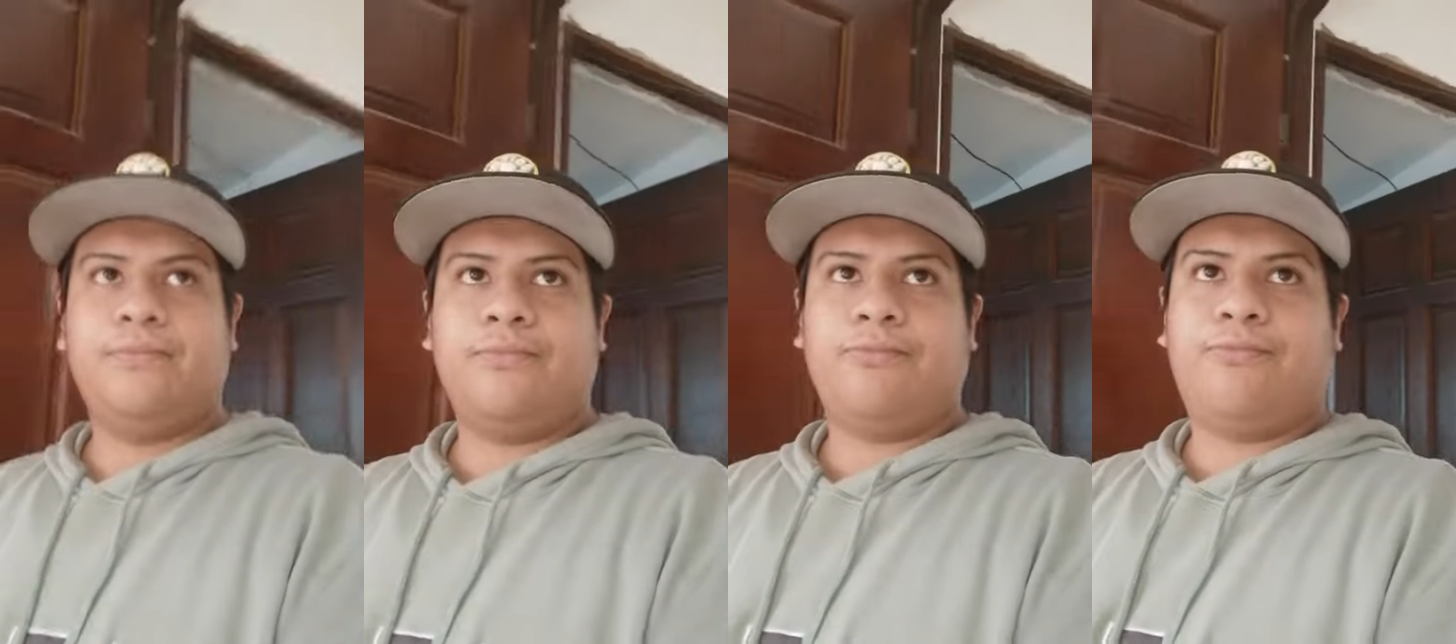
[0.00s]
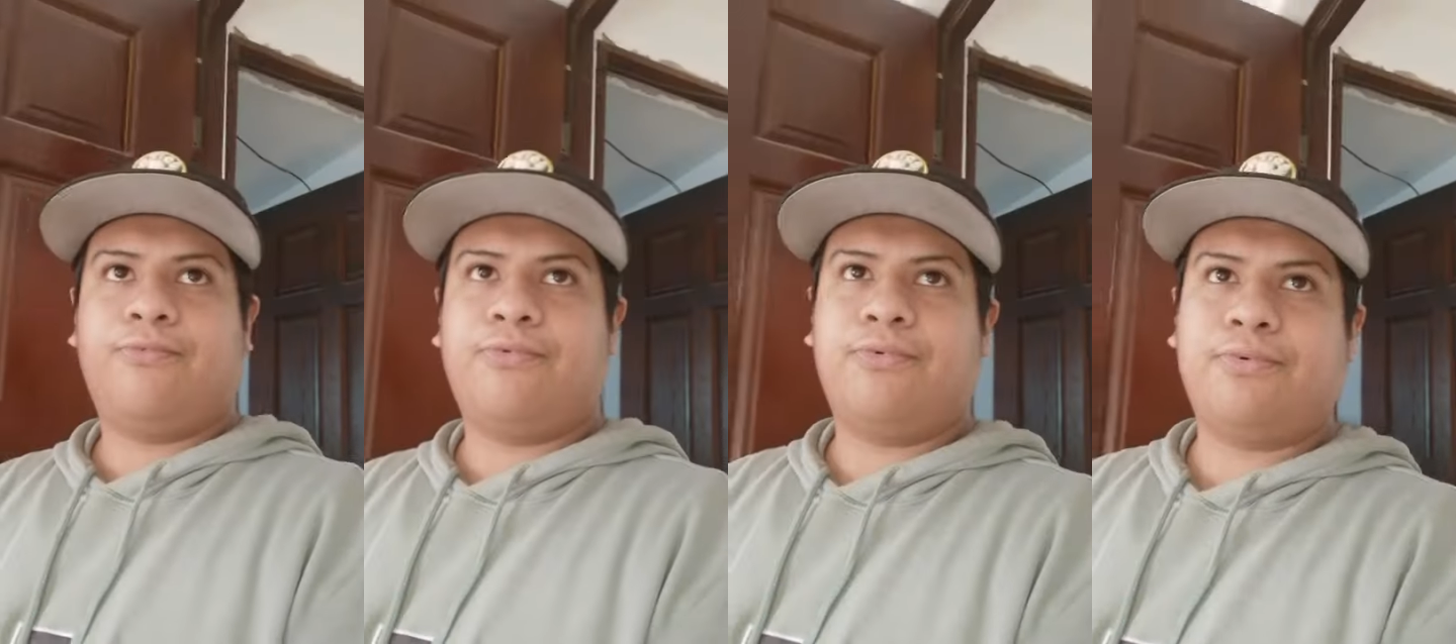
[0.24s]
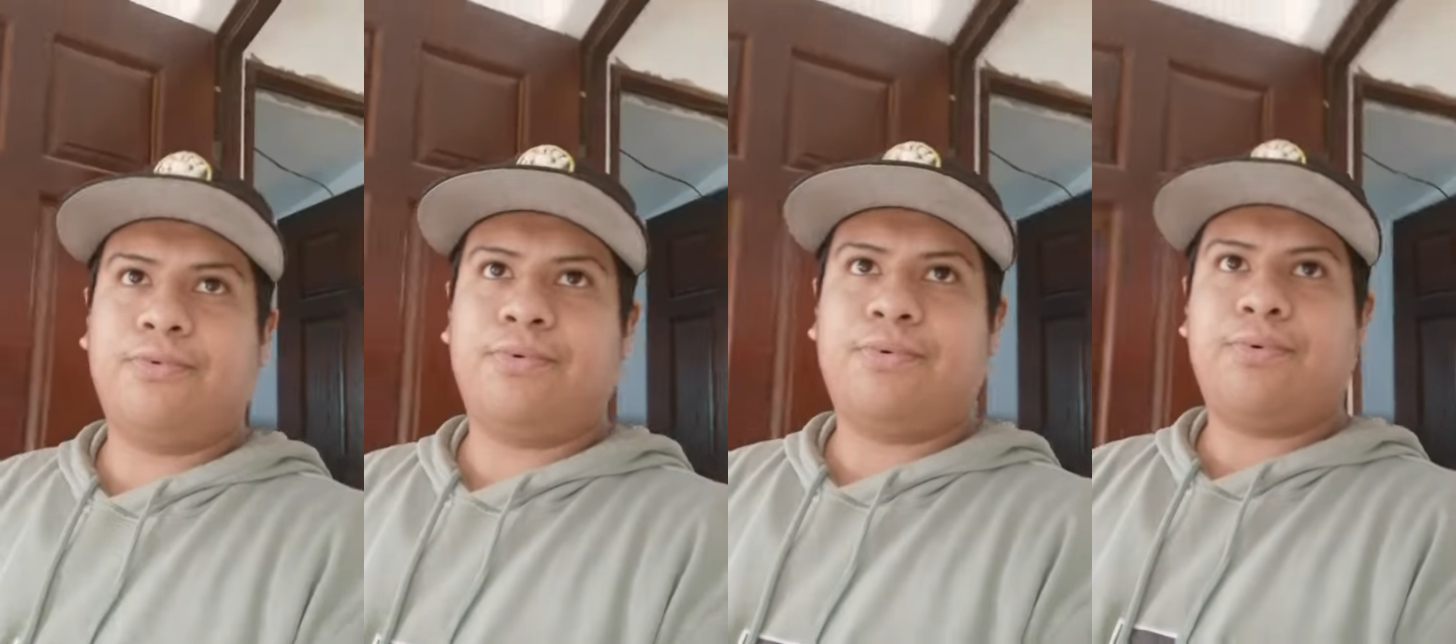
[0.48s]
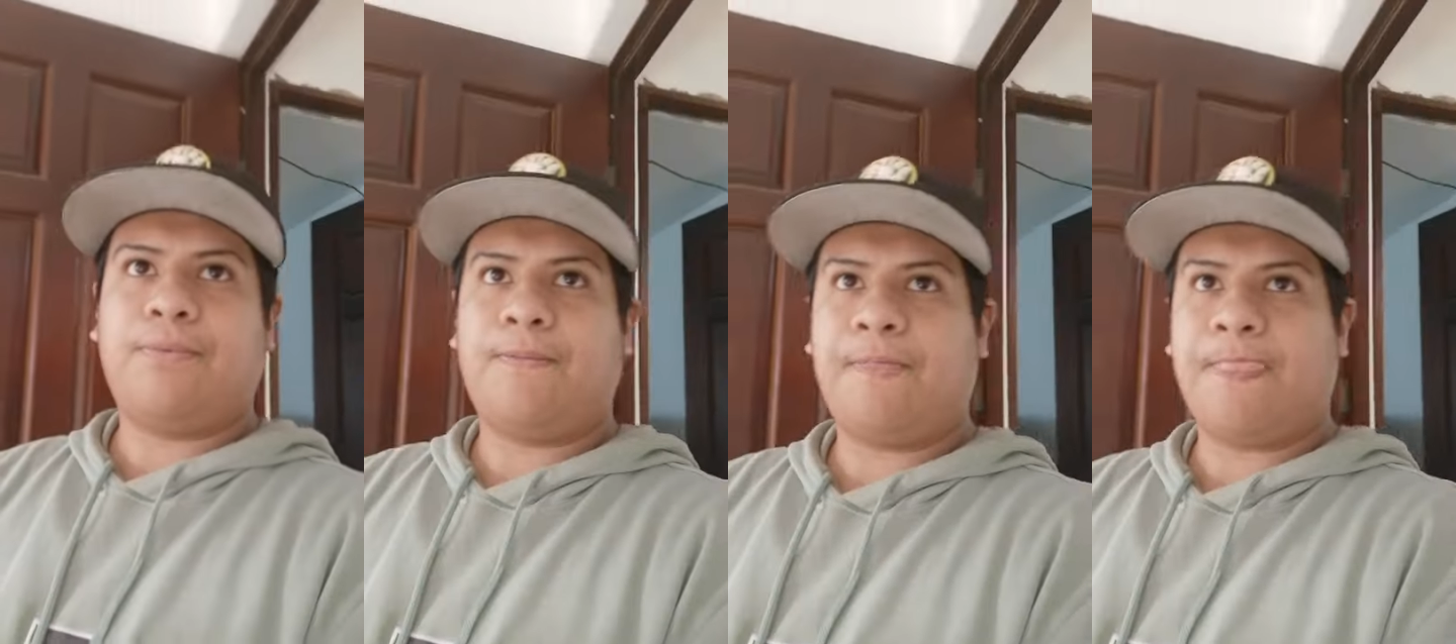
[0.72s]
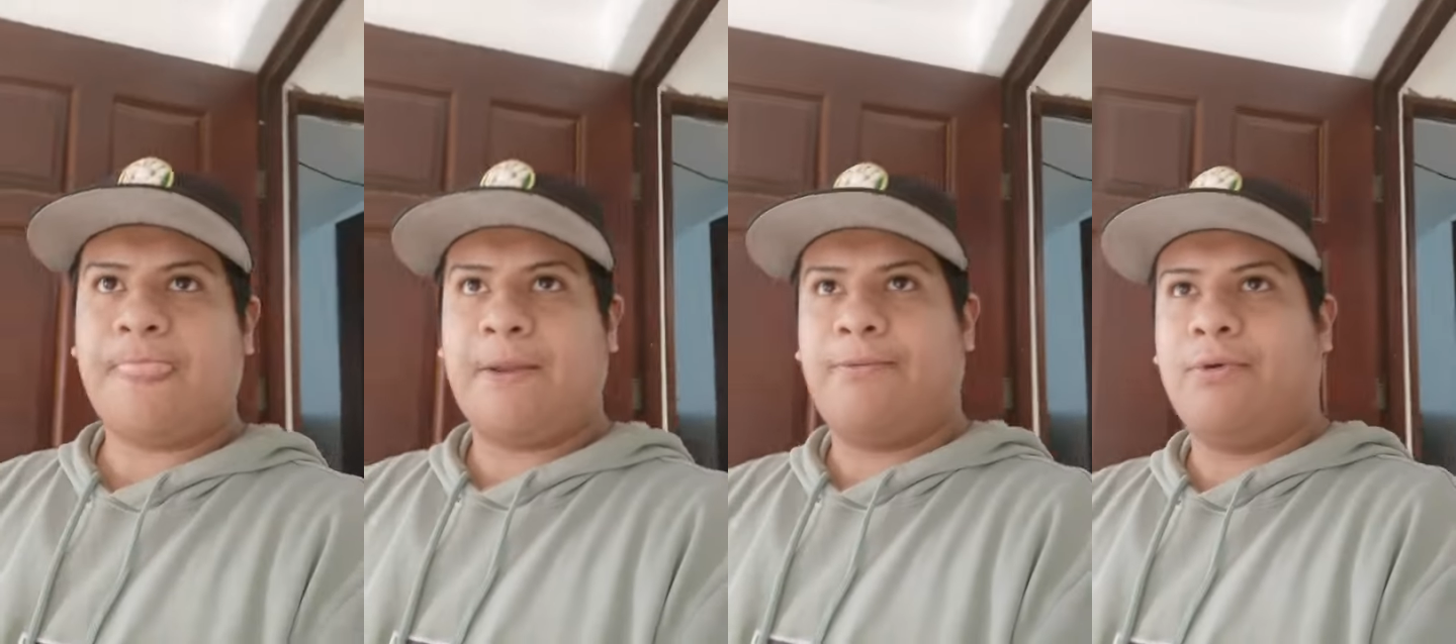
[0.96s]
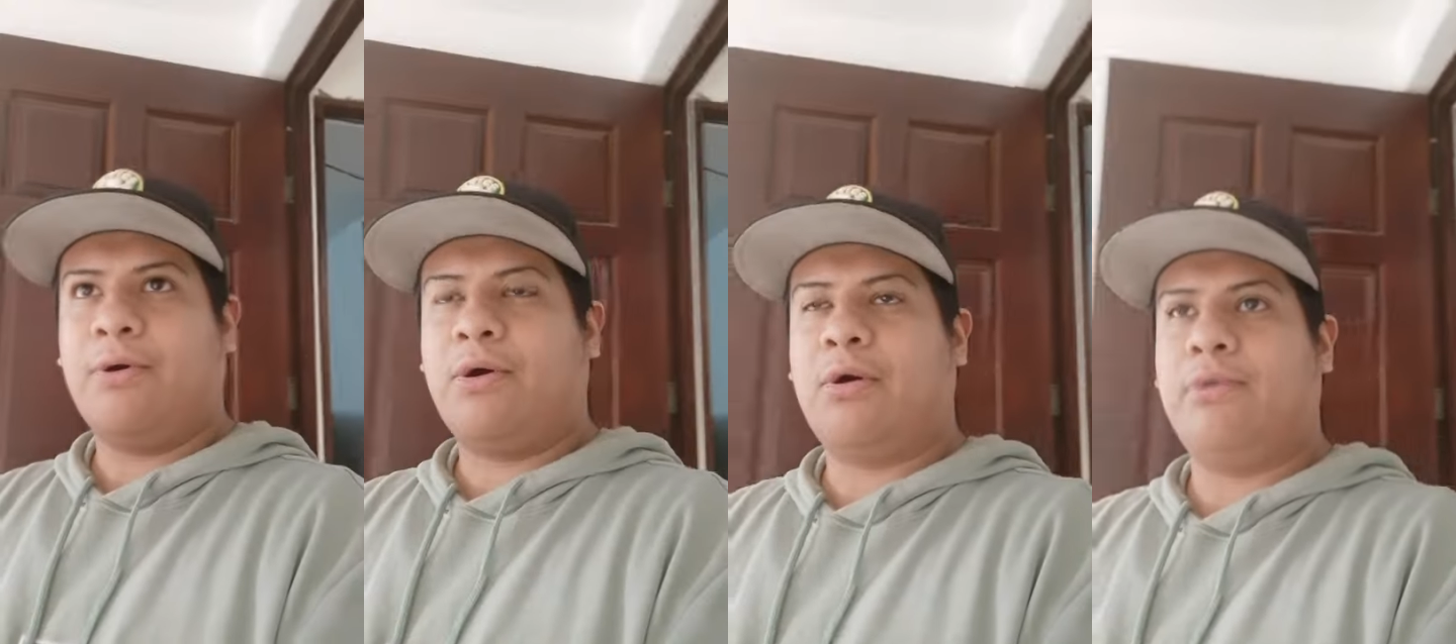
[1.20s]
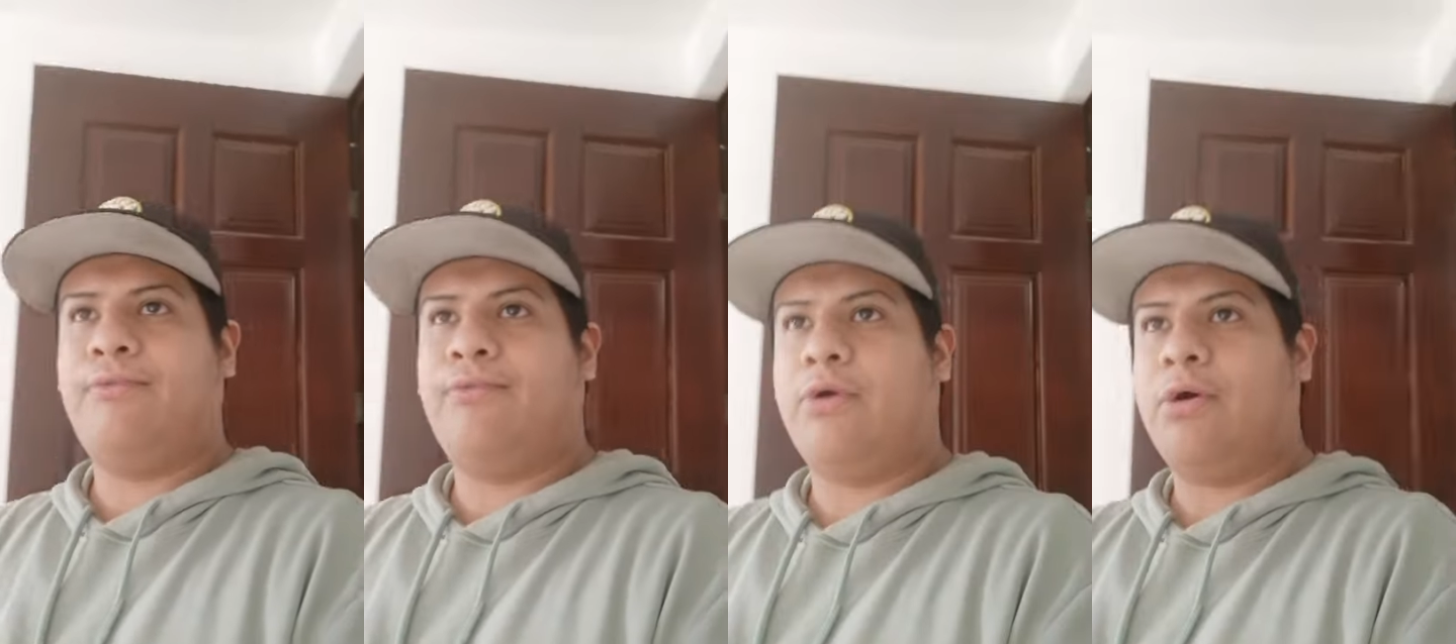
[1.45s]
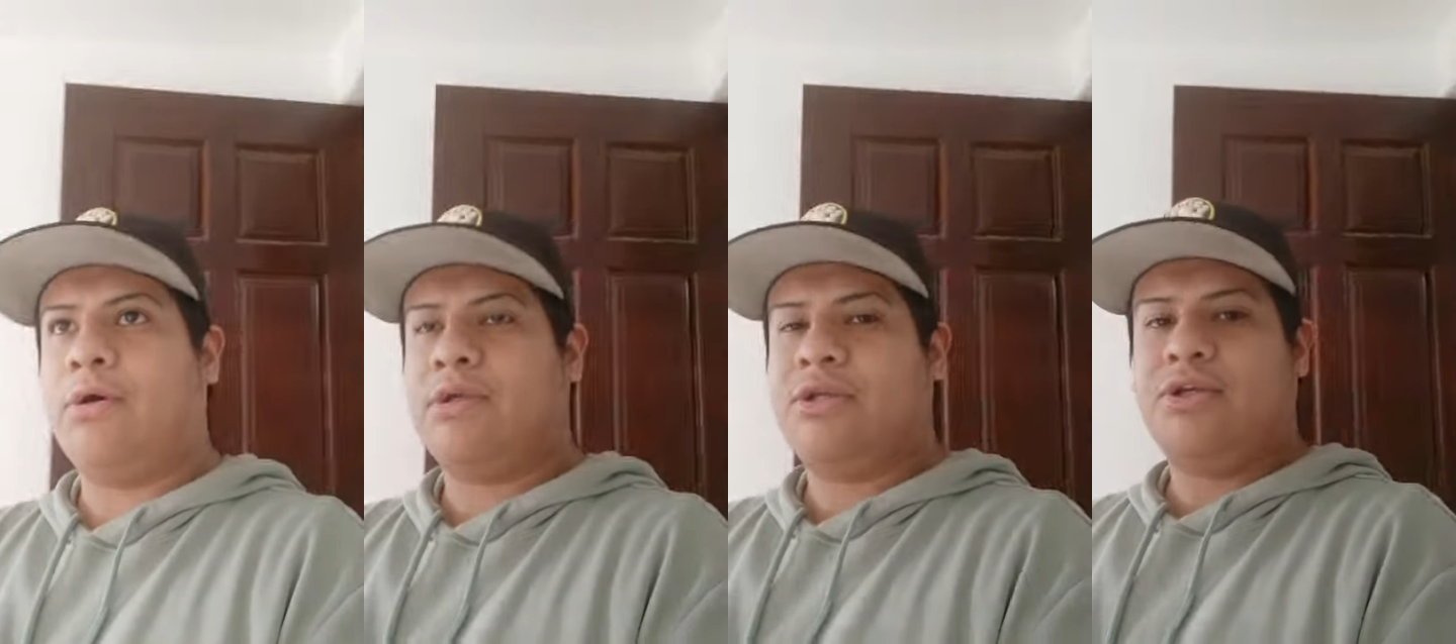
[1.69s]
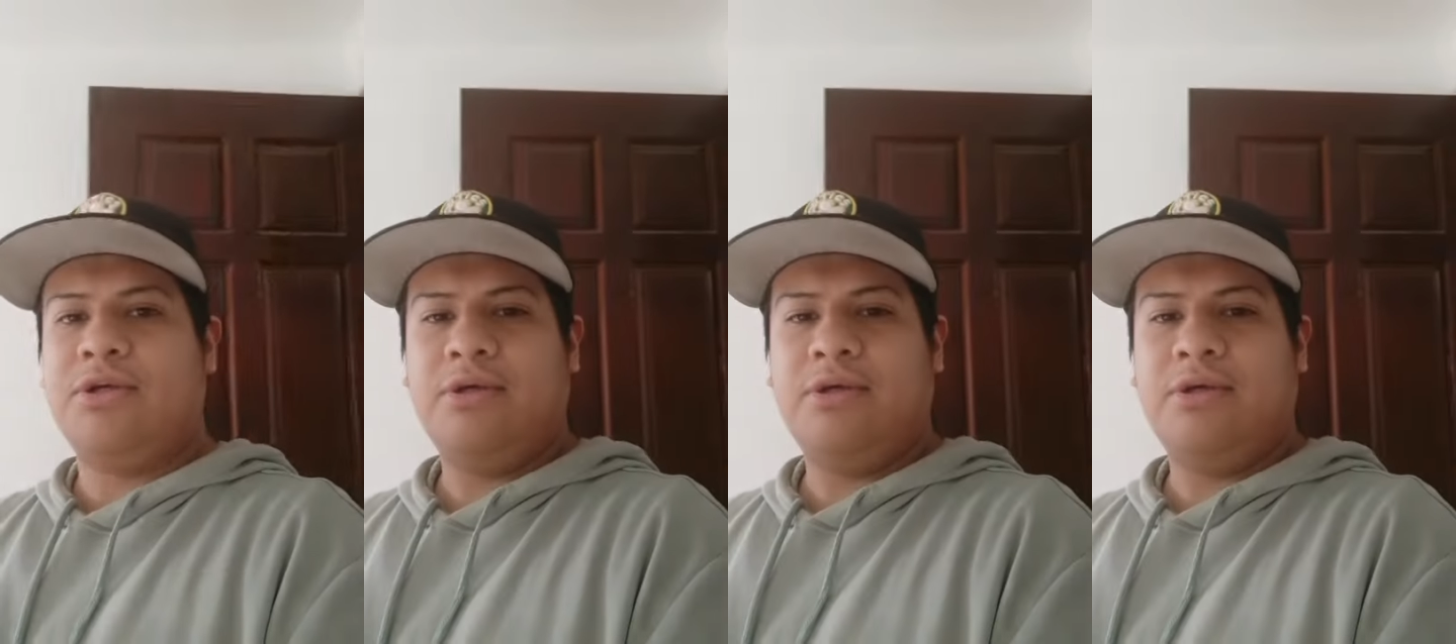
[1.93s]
four four